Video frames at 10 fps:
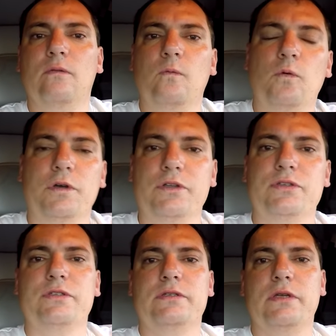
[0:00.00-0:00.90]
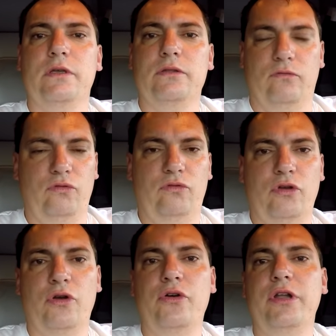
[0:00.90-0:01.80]
was
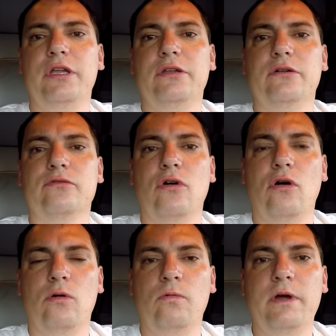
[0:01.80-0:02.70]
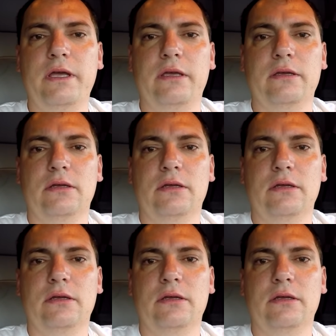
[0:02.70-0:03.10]
turning the wrong way